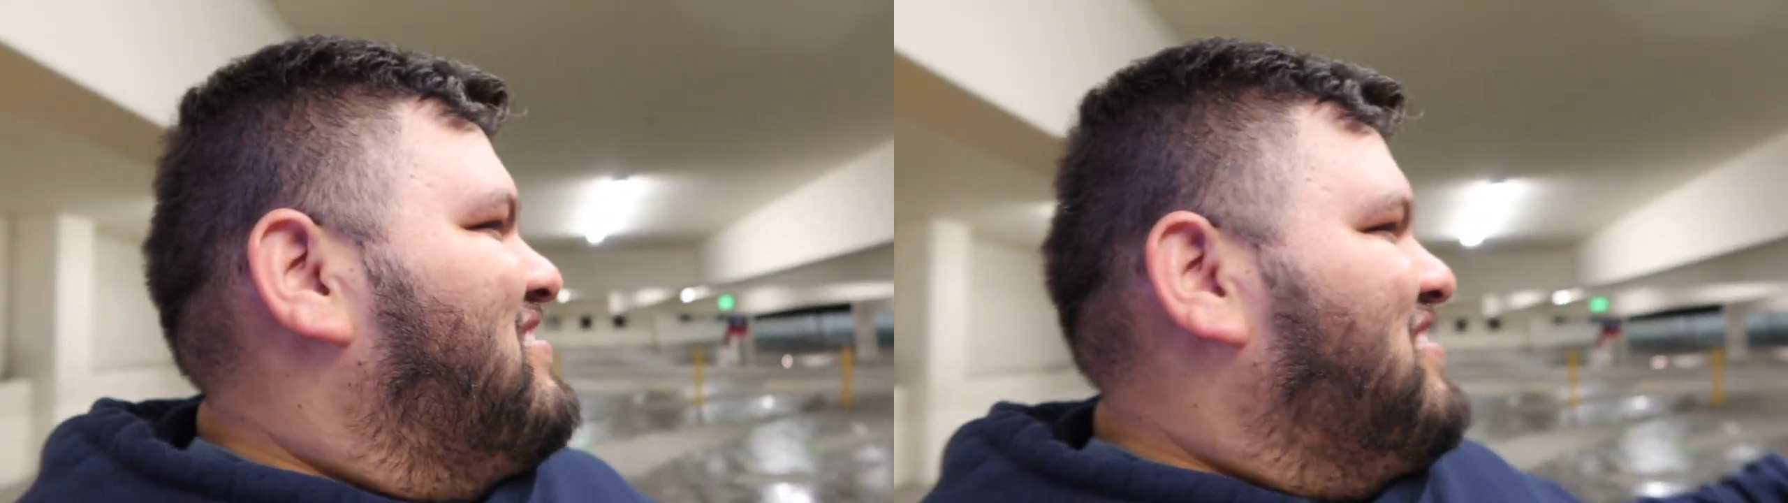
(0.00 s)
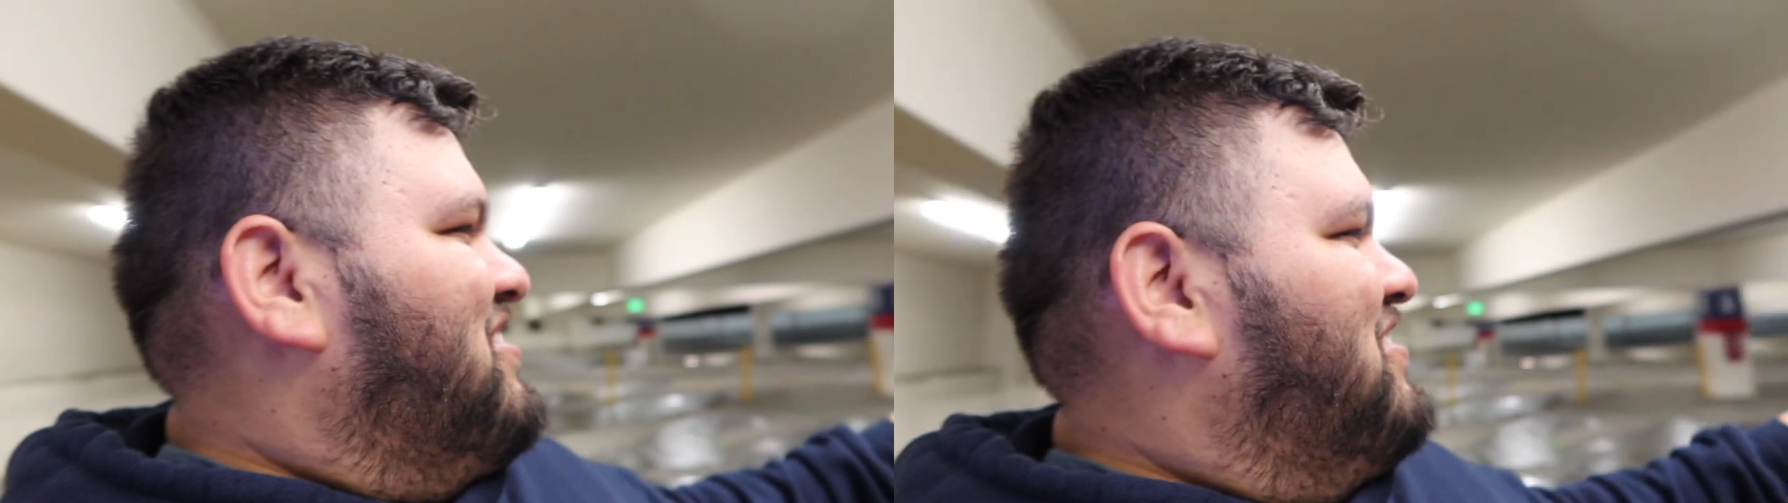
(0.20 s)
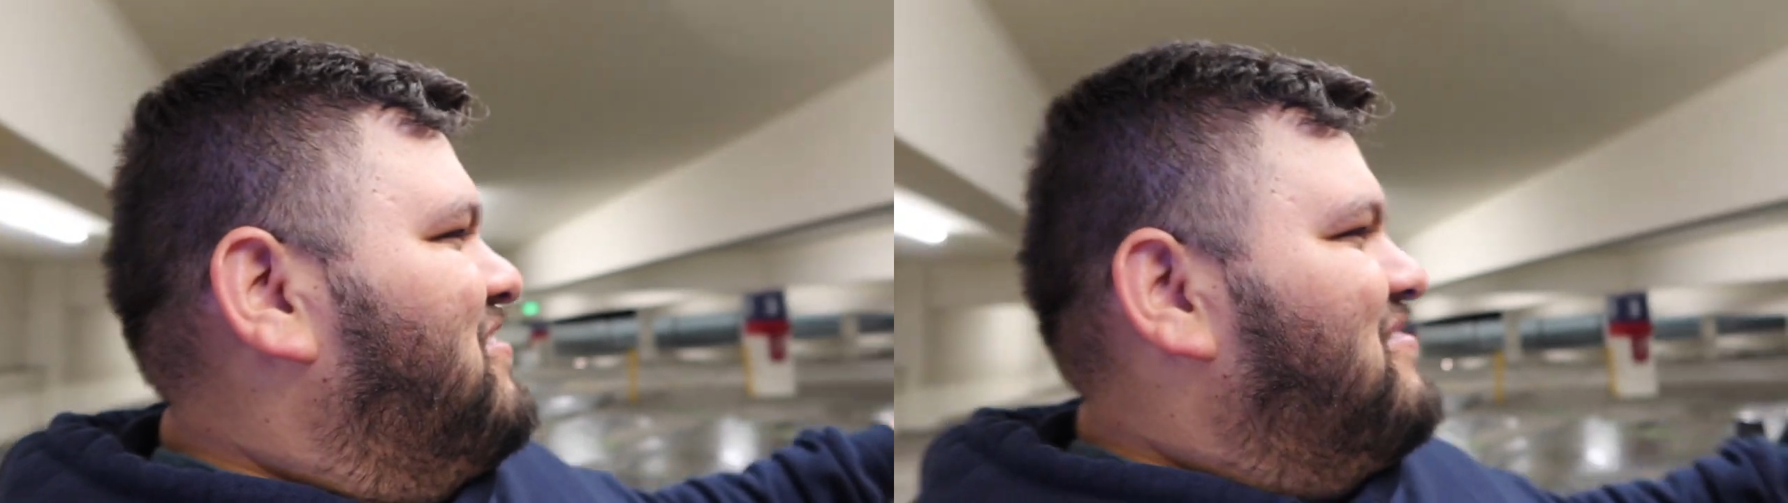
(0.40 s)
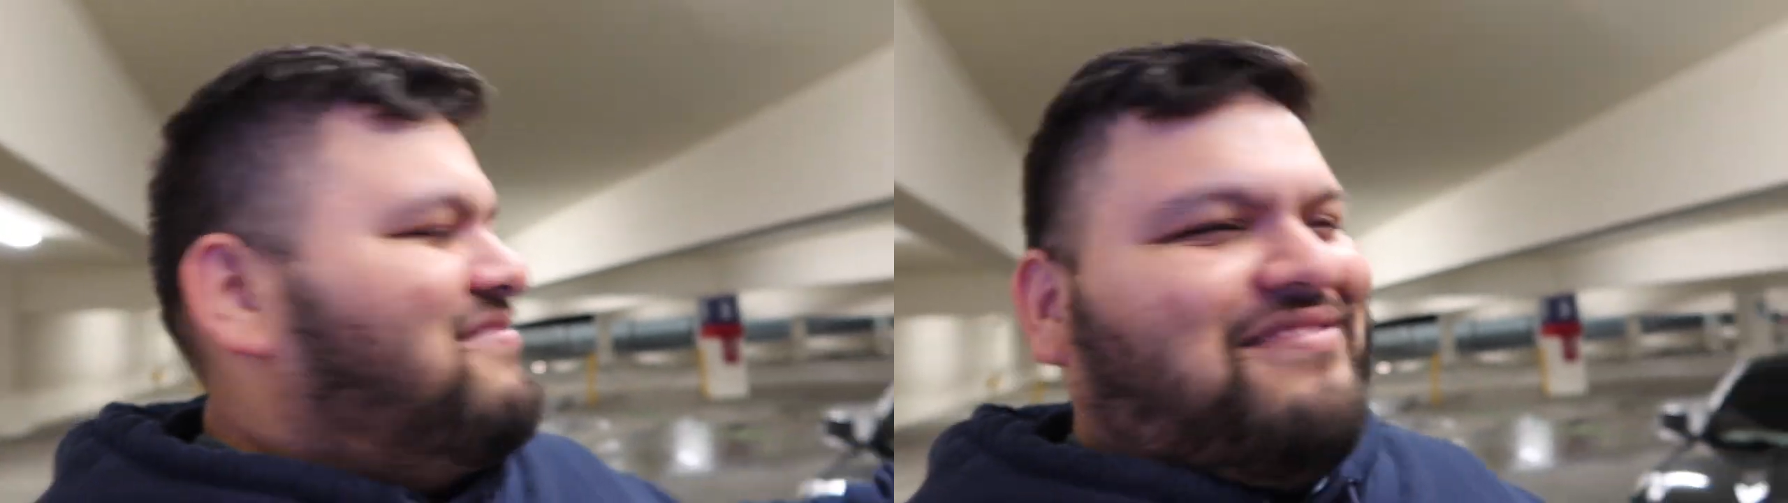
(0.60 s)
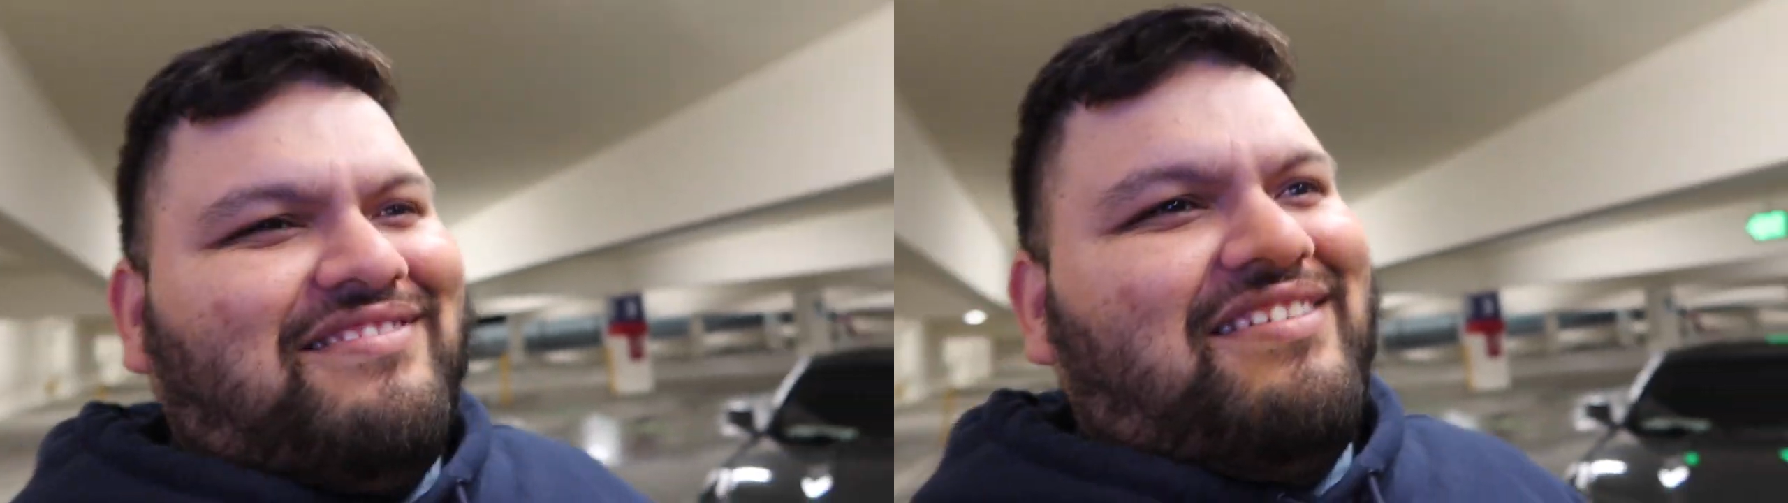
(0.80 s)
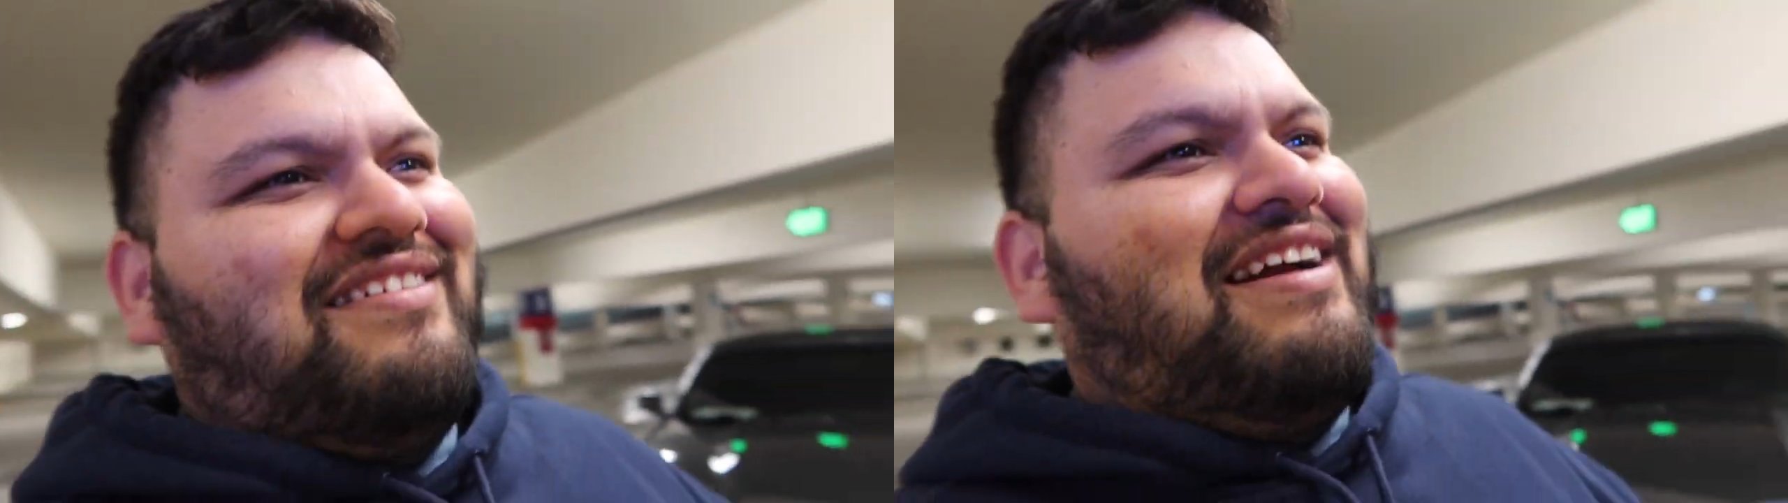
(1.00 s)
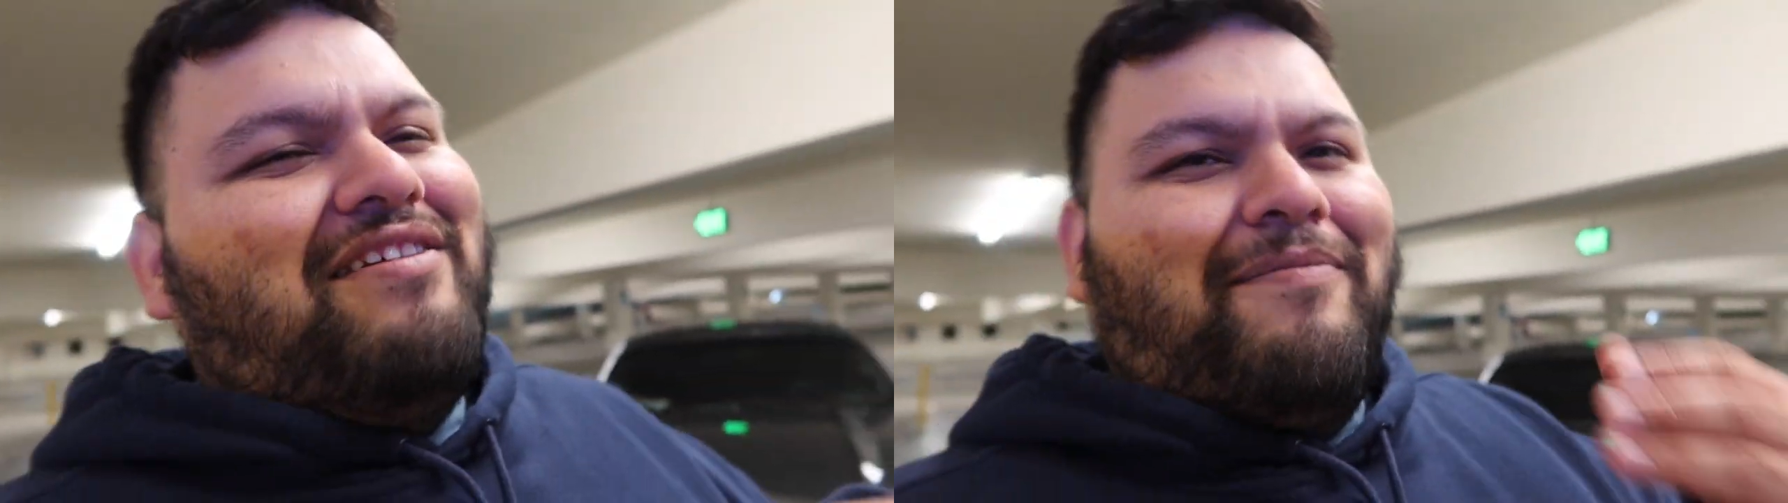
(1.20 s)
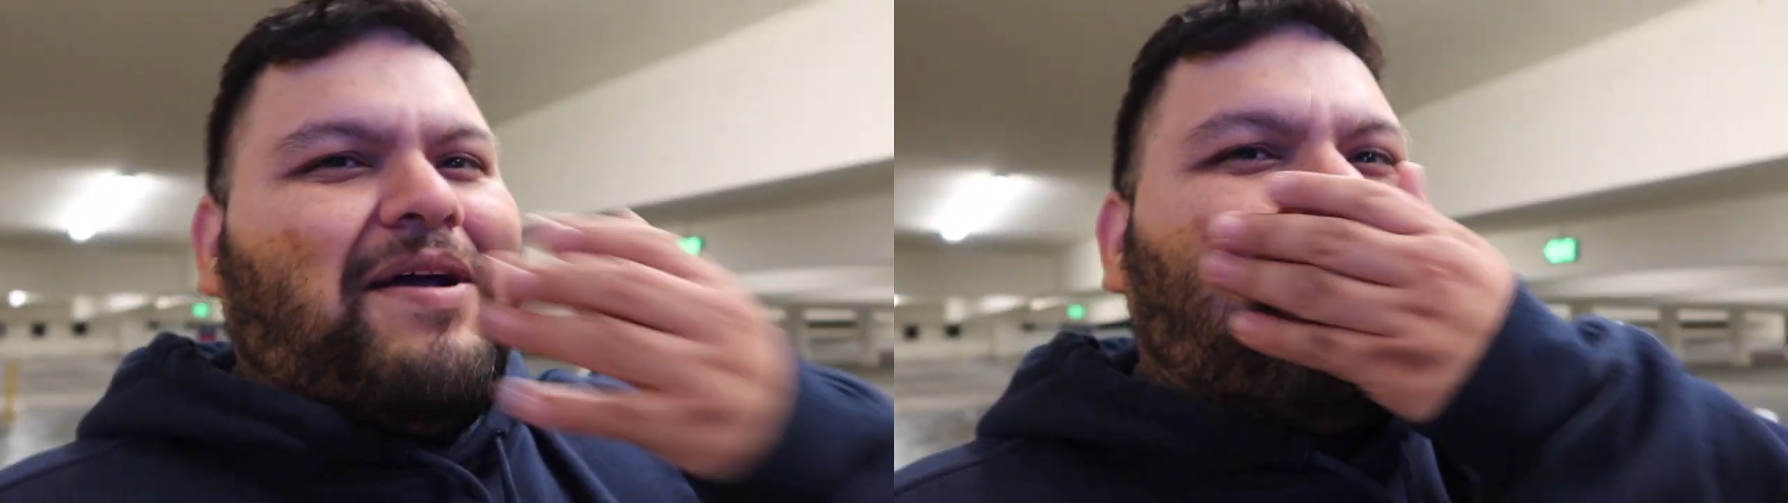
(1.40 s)
So I know
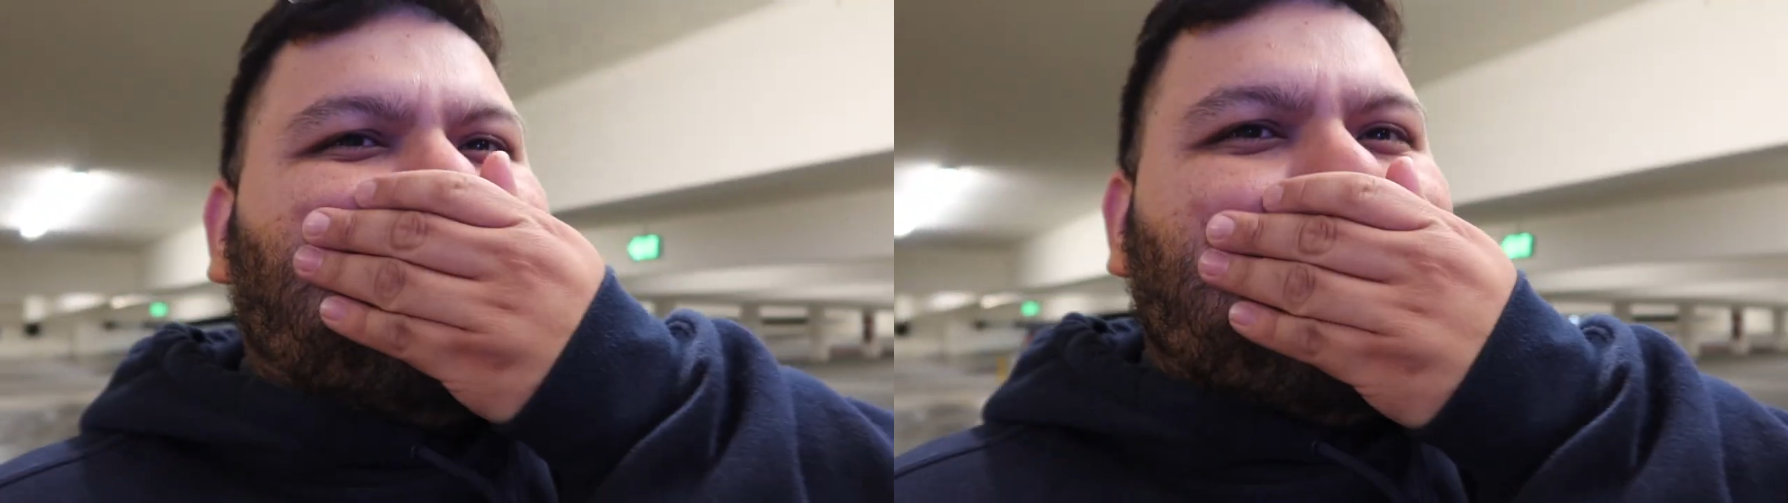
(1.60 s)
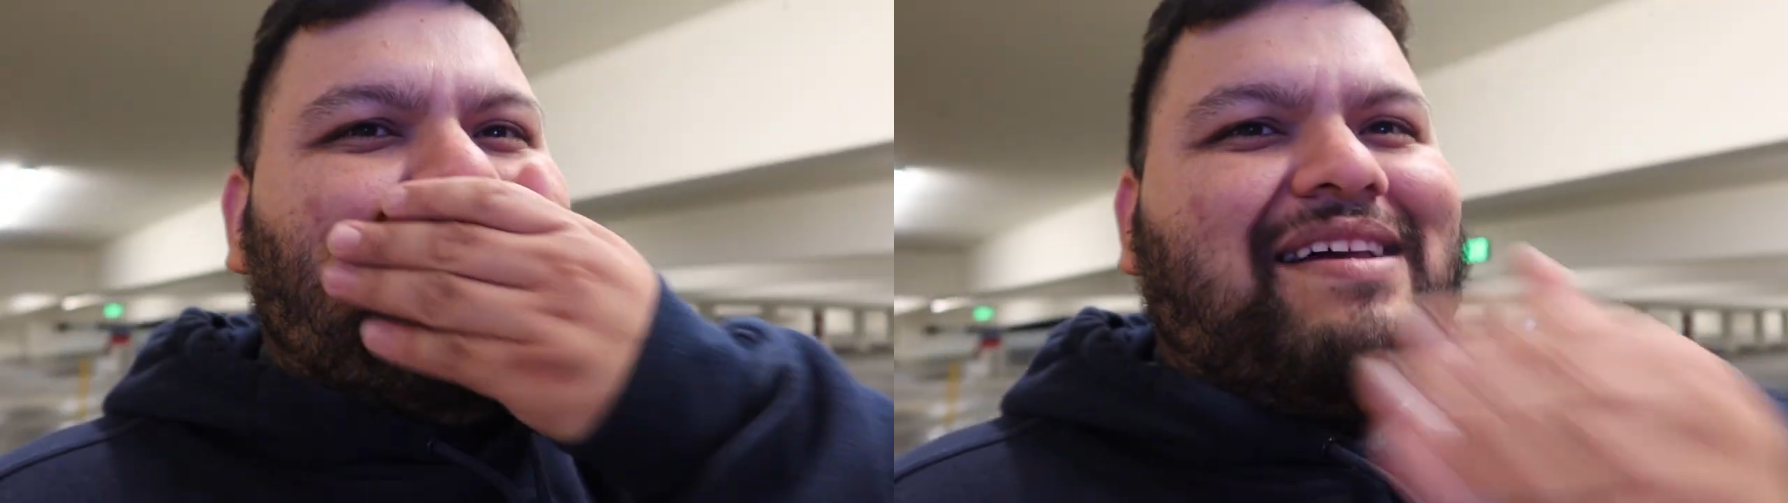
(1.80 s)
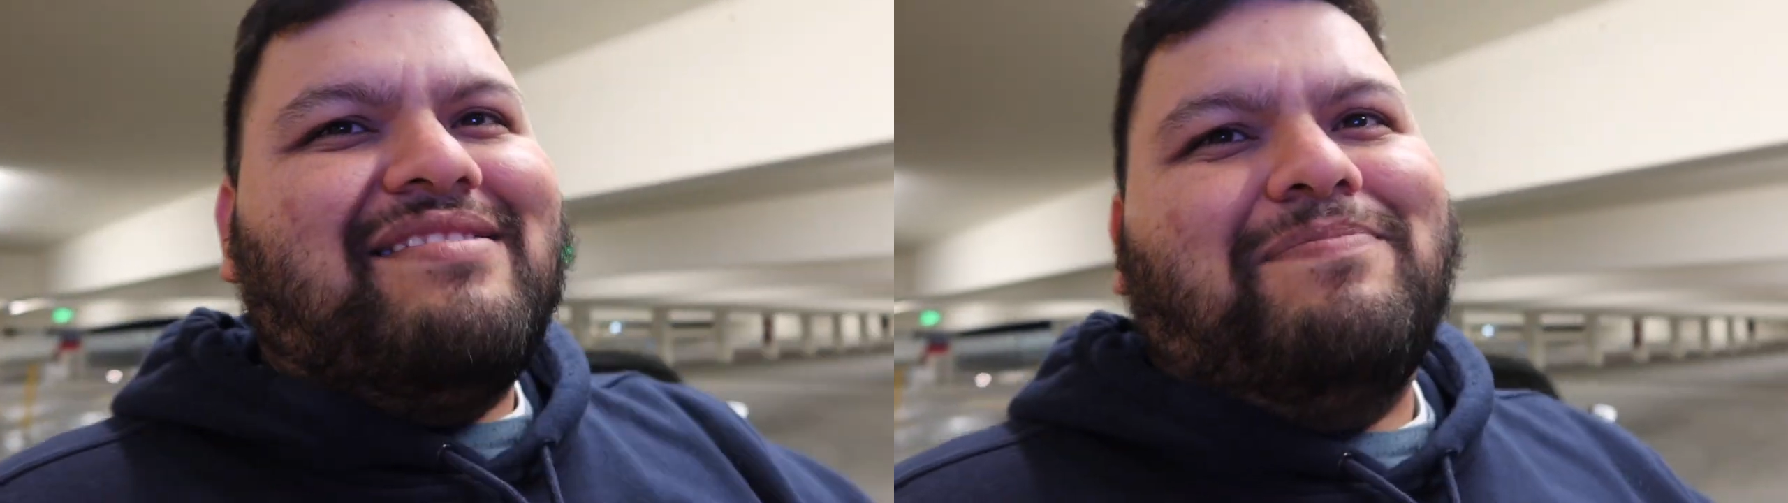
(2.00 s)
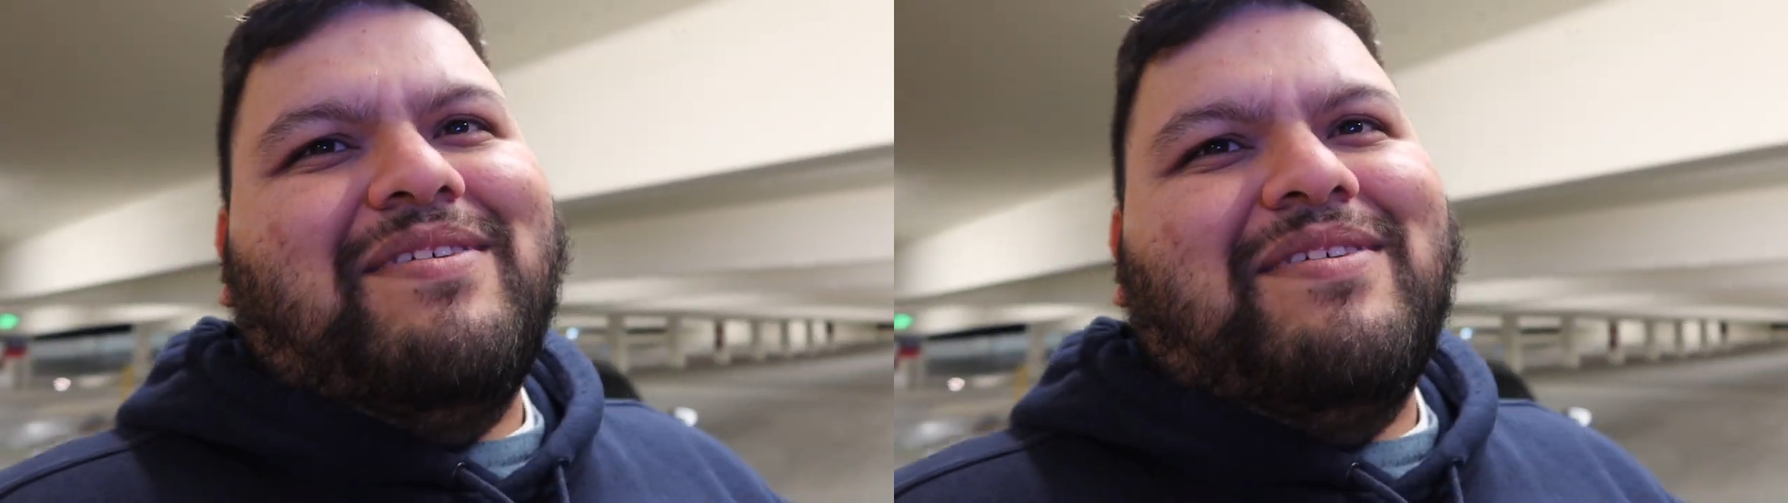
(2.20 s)
I'm not wearing my mask,